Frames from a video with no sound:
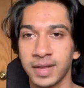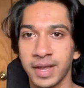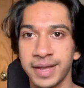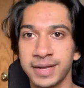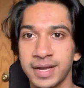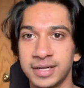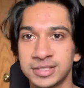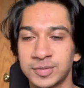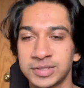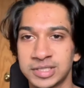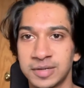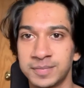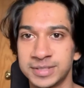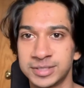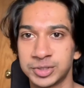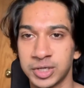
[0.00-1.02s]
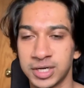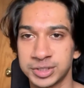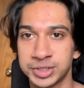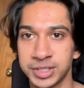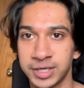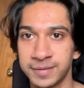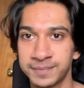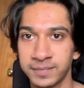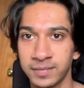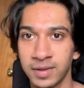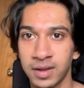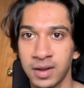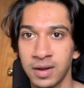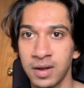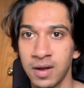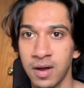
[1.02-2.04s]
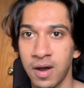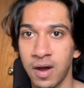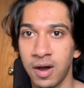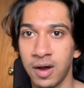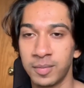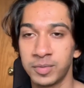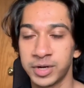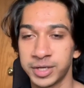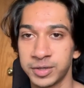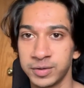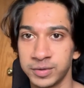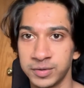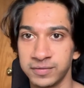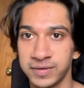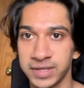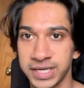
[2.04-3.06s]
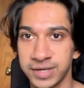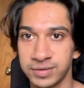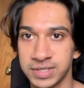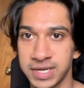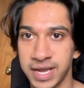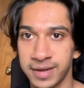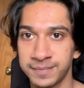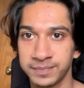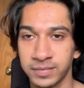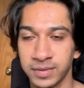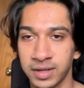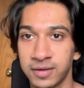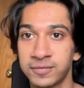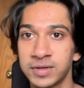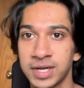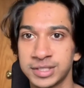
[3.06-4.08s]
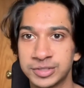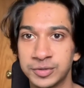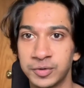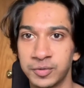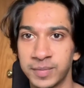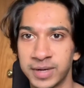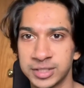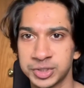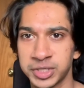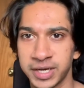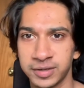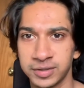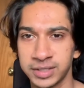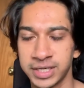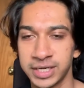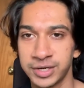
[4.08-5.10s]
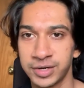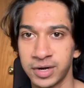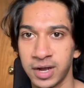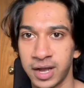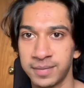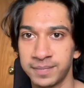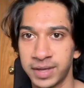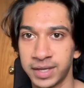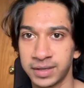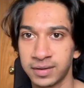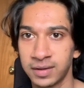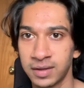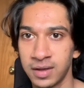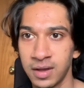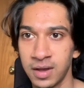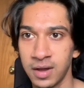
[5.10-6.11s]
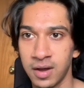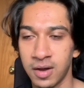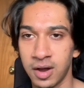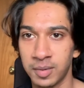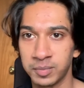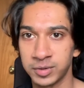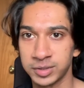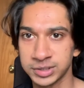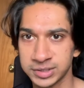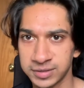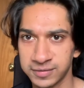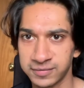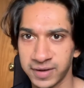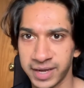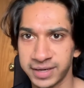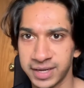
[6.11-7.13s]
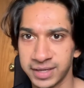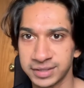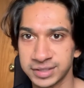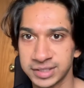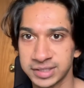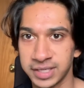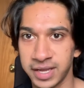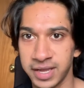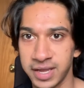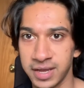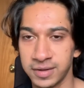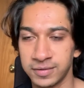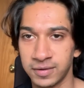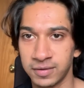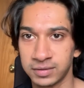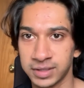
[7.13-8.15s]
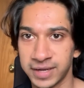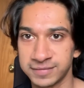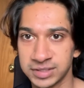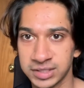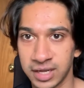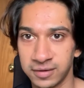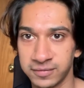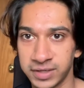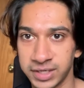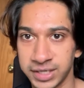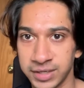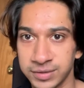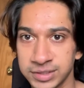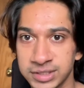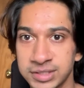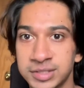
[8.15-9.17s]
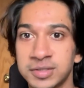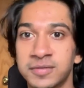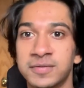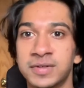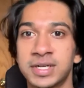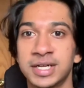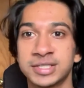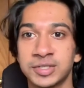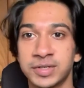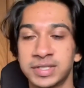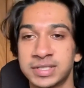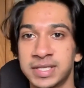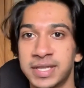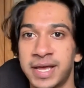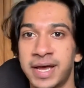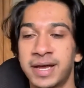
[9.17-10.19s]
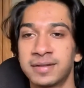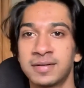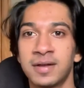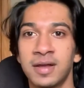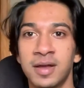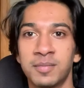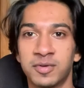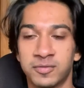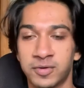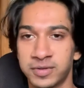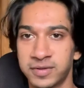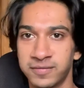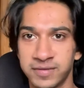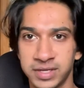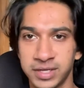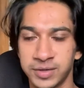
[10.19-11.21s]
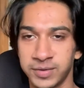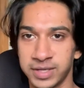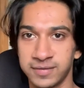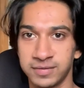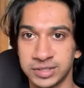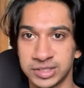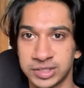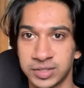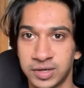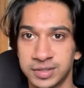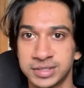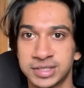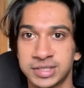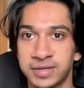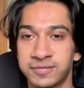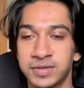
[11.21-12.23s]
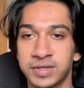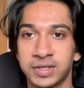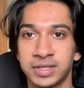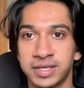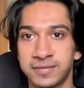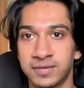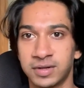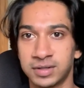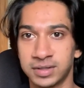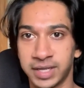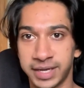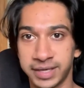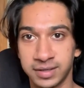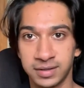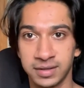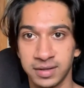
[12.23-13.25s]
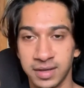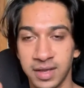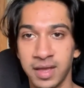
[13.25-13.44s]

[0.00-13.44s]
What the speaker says: Hey guys, what's up? It's Josh here, bringing you a new video today. If you guys are new to my channel, here I make personal finance and lifestyle videos. So if you guys are into that, before the video even starts, if you could leave a like